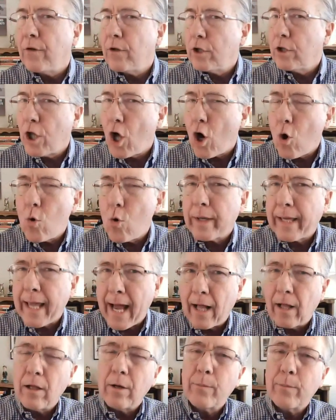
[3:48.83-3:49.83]
low
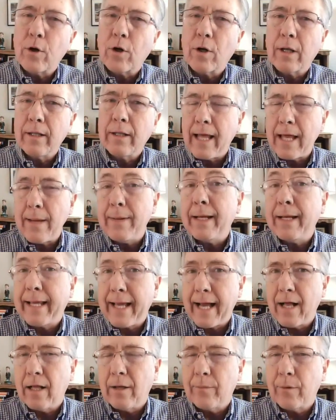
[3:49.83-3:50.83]
caliber, claiming
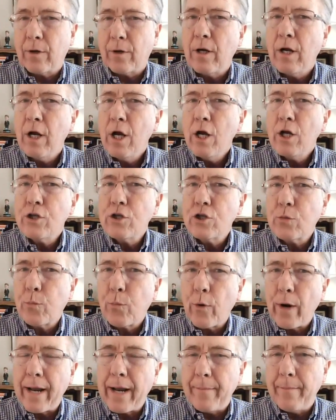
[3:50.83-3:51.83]
caliber
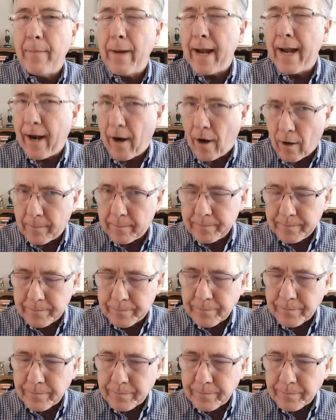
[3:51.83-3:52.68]
sprint mare